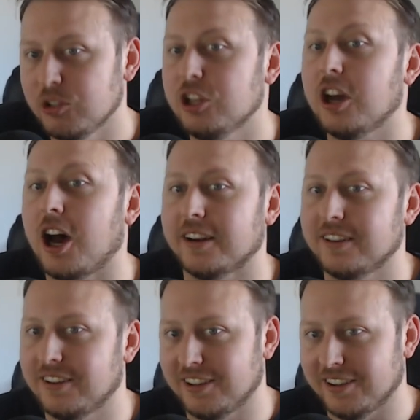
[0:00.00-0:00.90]
got
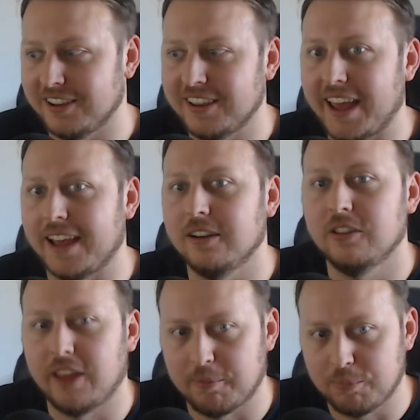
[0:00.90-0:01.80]
to that
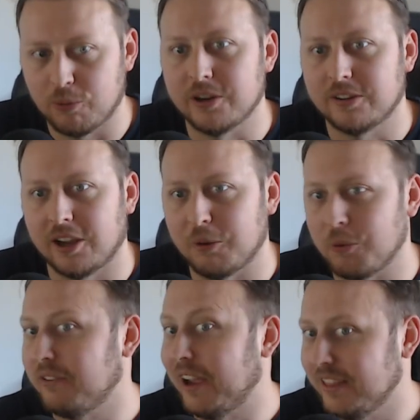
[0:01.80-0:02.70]
that point in time where
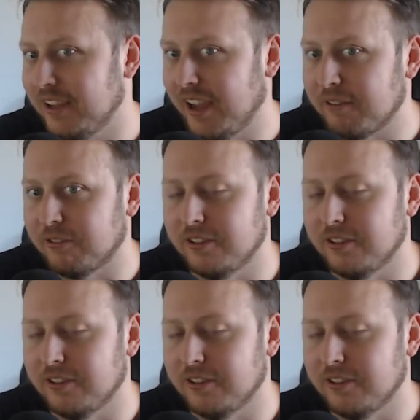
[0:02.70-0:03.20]
I've had the F,